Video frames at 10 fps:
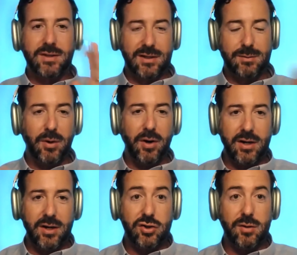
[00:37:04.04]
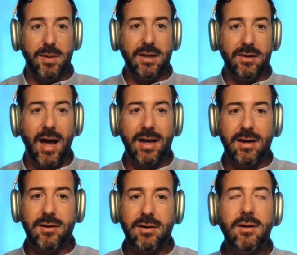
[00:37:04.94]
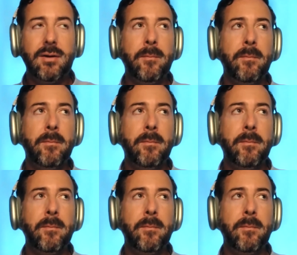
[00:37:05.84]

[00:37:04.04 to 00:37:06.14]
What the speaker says: what this experience should be like.